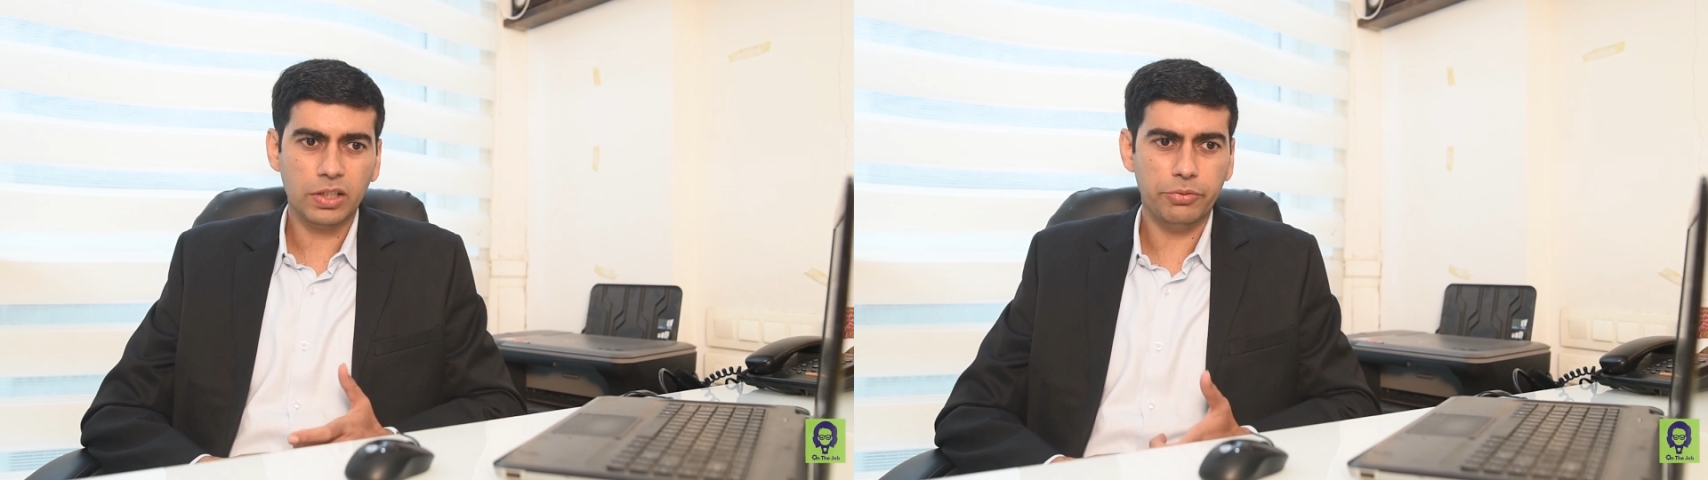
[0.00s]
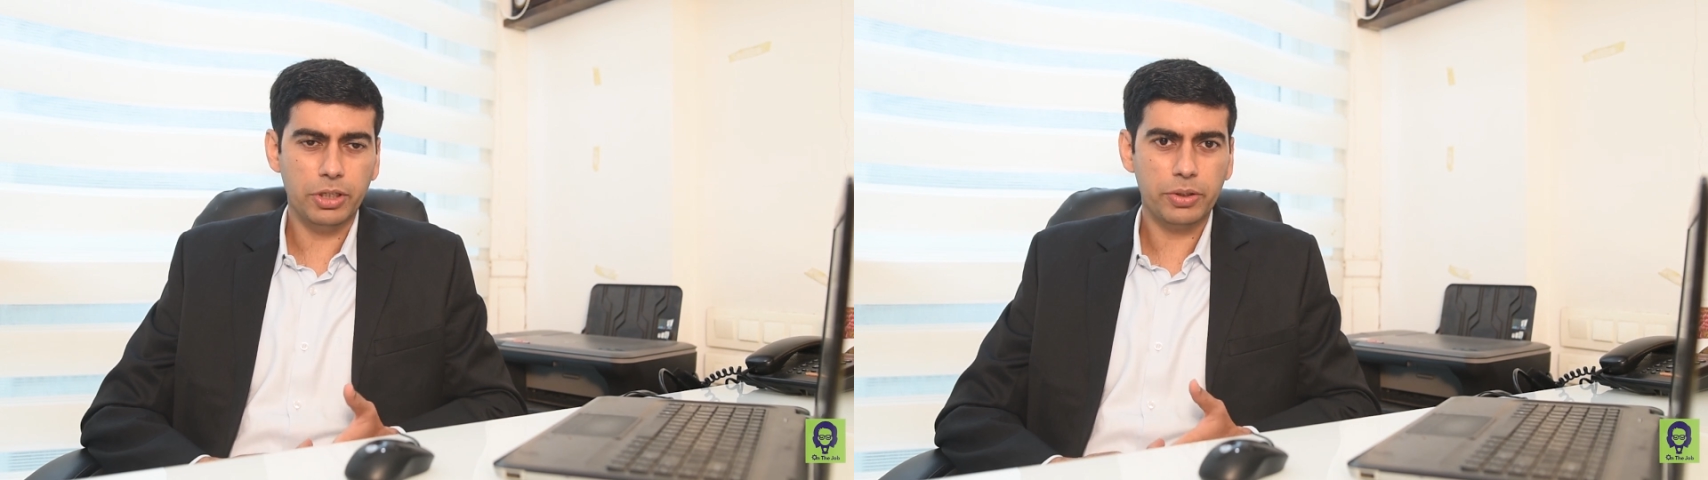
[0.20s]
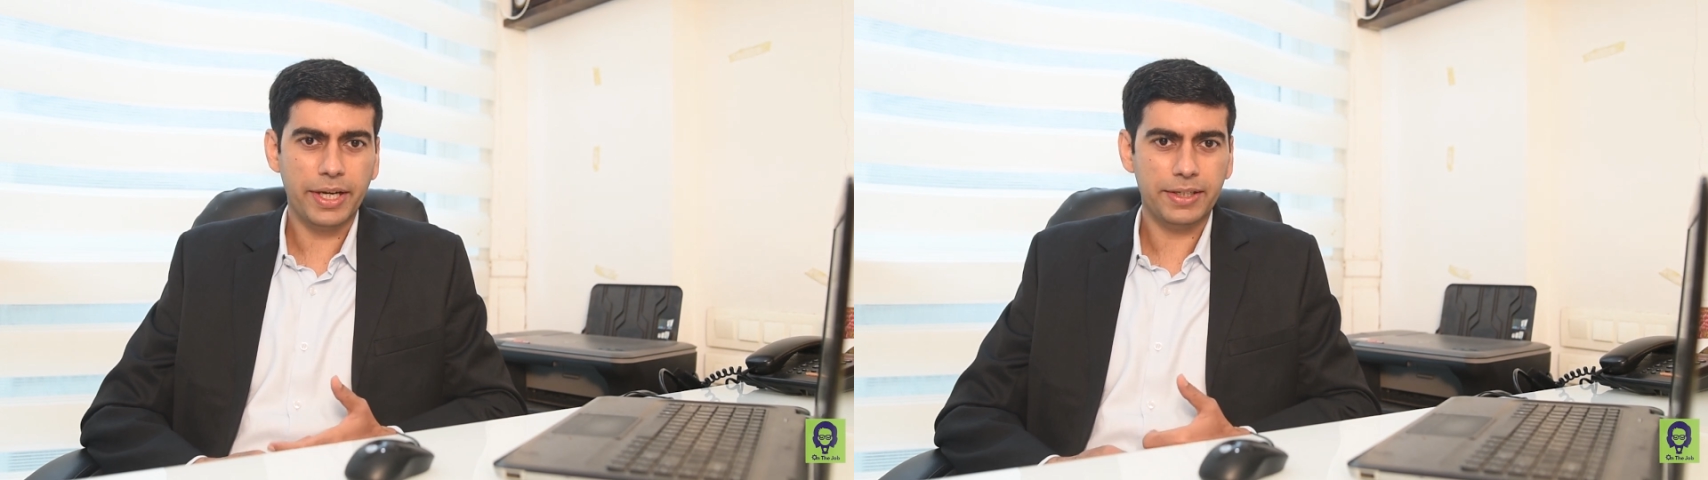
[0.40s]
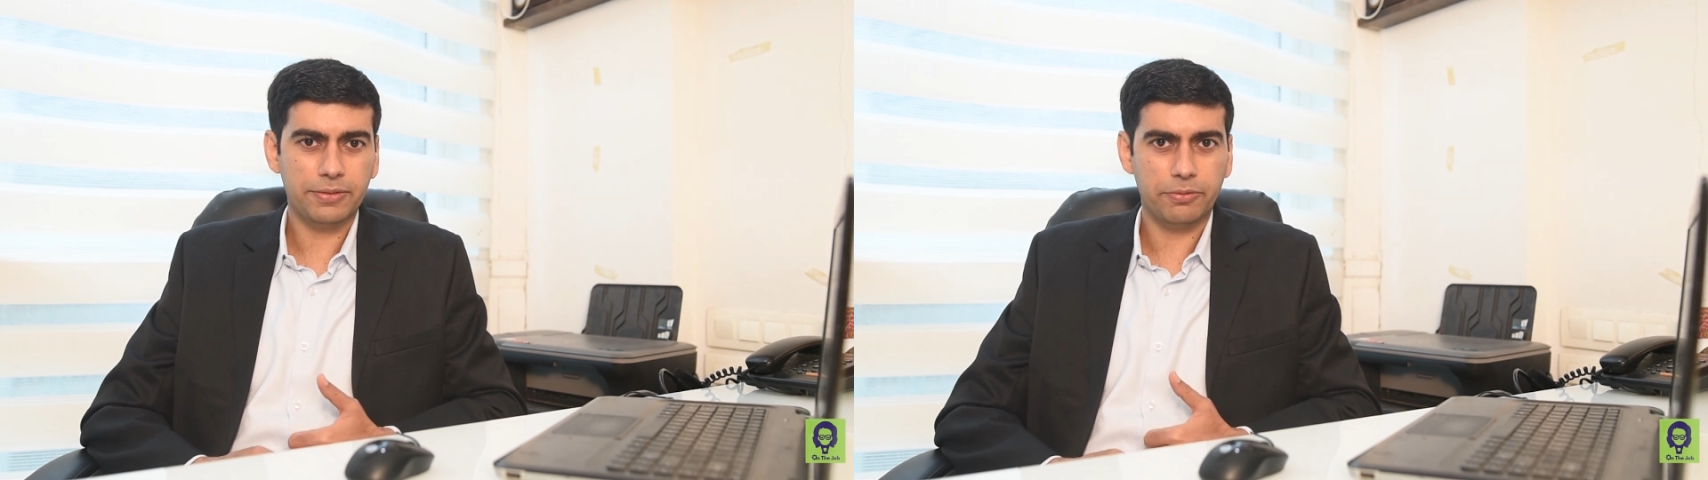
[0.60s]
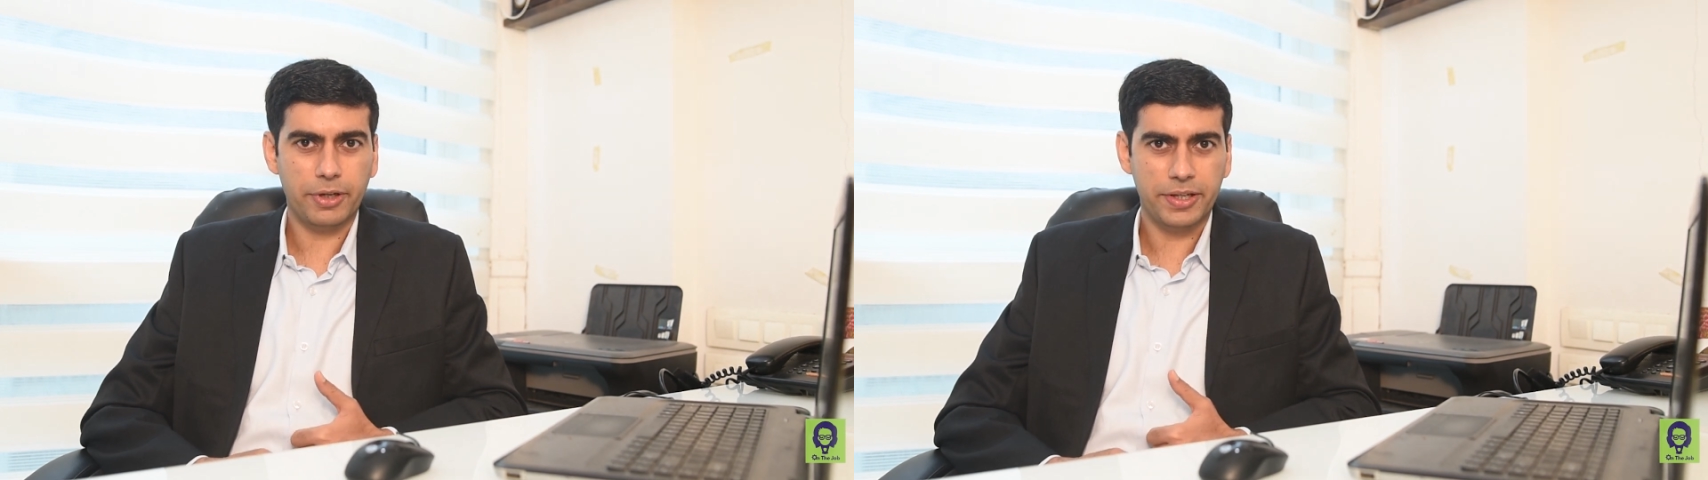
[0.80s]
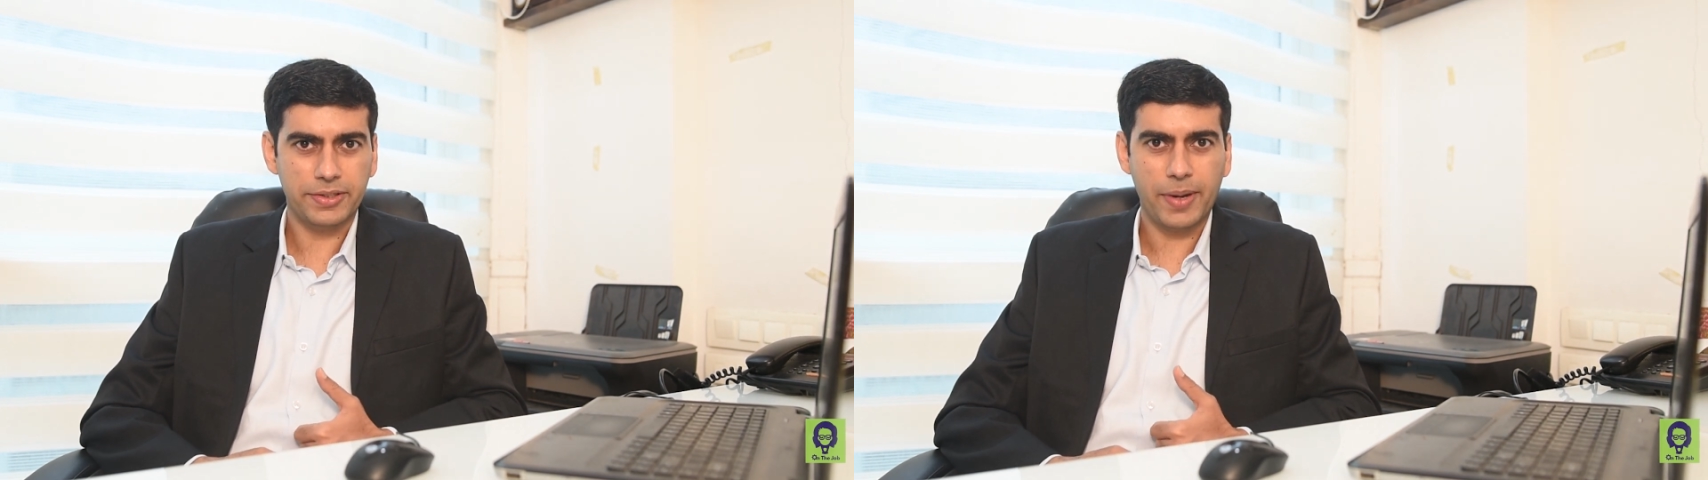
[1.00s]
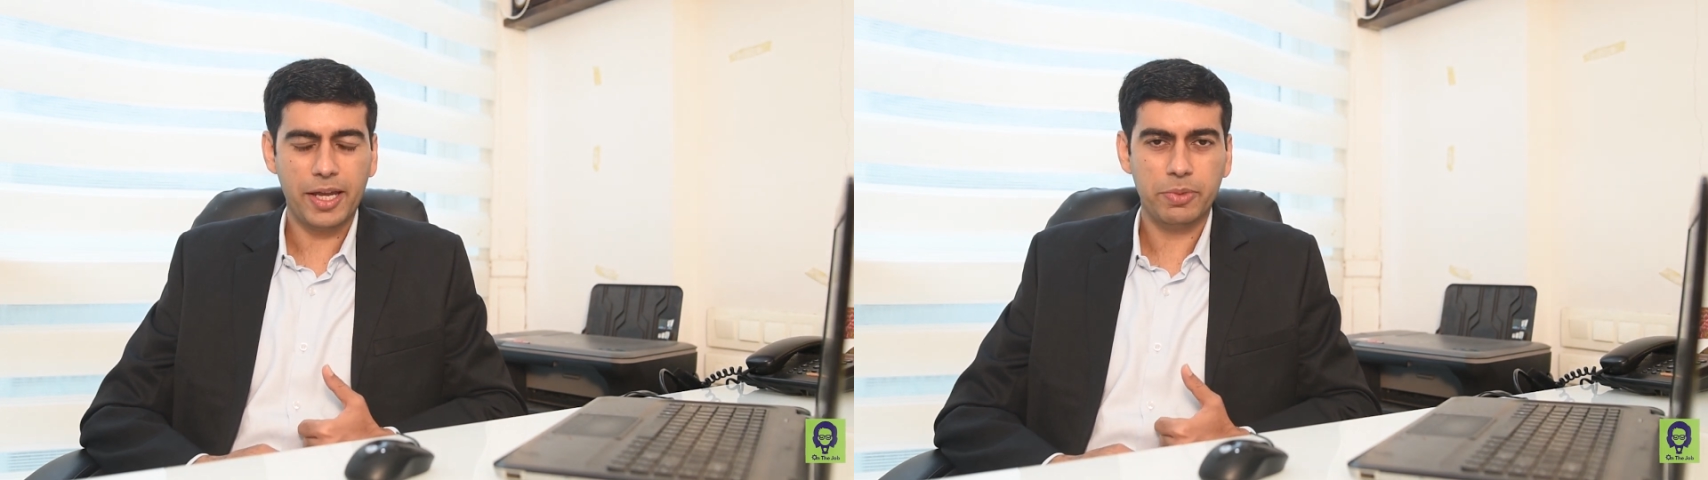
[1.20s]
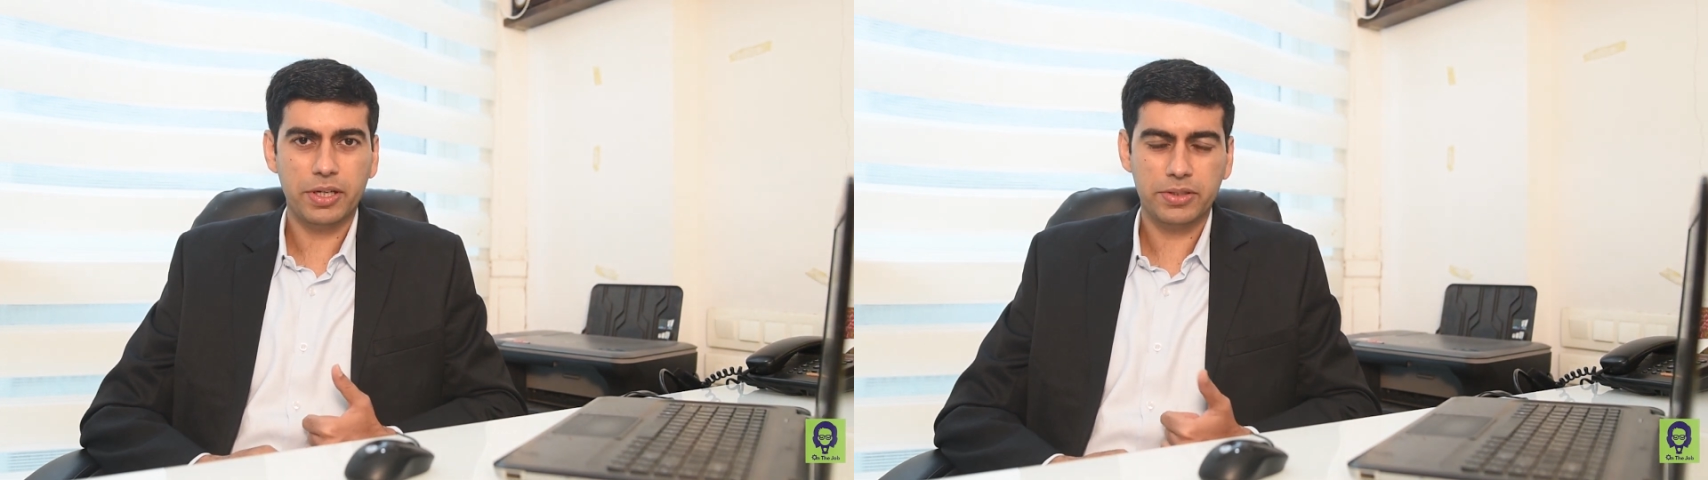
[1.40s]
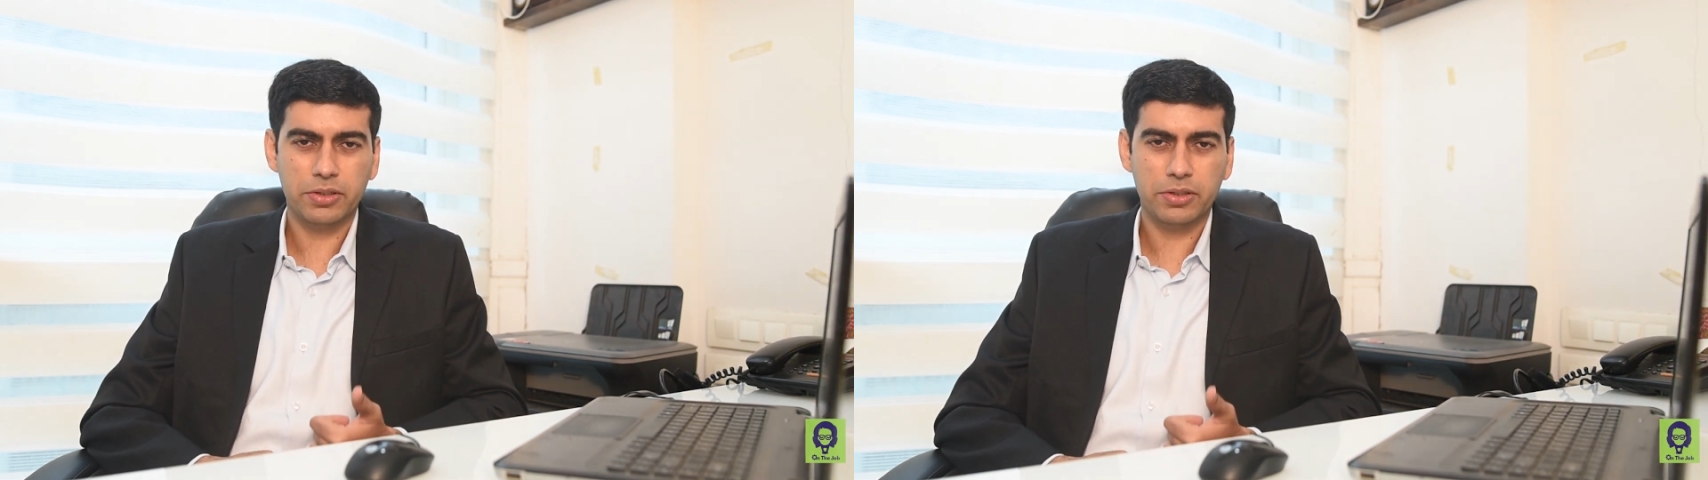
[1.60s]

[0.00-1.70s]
we look at various parameters